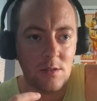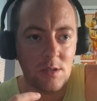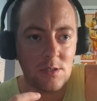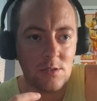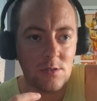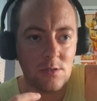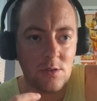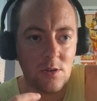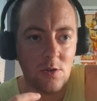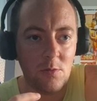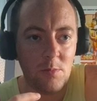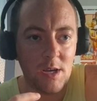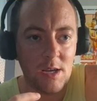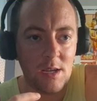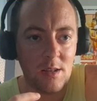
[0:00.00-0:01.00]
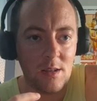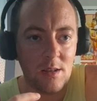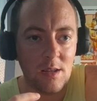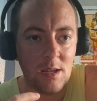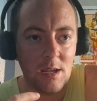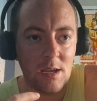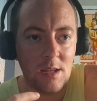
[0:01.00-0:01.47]
Let's just go back and
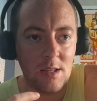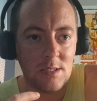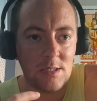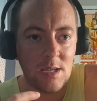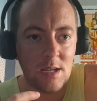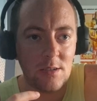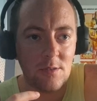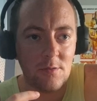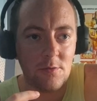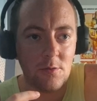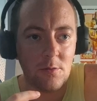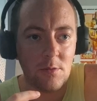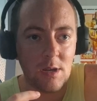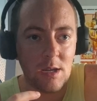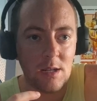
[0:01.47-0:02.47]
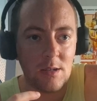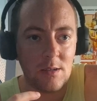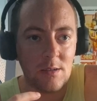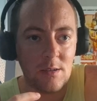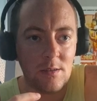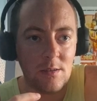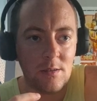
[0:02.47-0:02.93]
hear this end through again
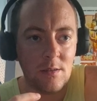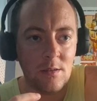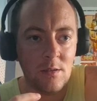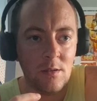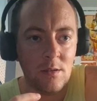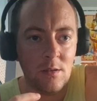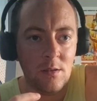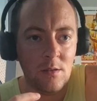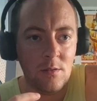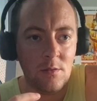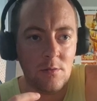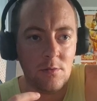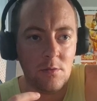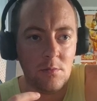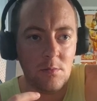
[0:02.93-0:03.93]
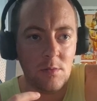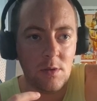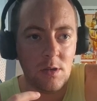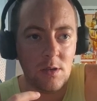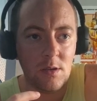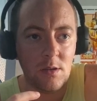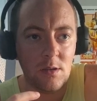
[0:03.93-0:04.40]
from
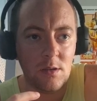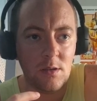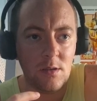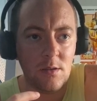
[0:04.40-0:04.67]
here.